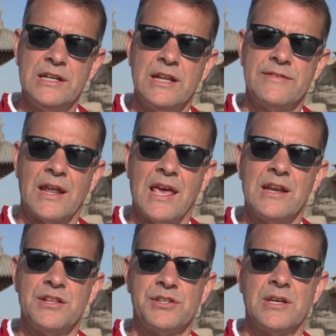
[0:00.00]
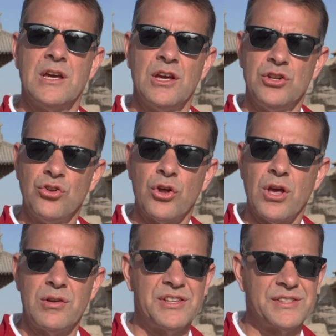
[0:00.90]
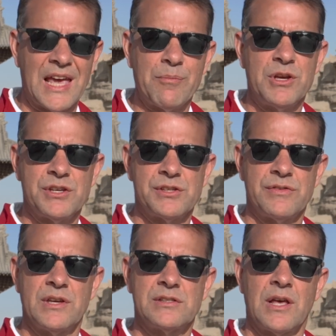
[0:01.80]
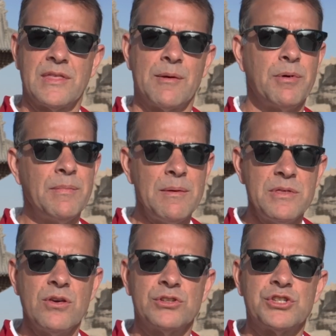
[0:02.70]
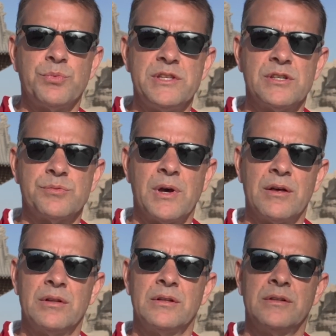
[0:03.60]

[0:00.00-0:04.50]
need that energy. Not only sandwiches and things like that, but maybe the odd sweet as well.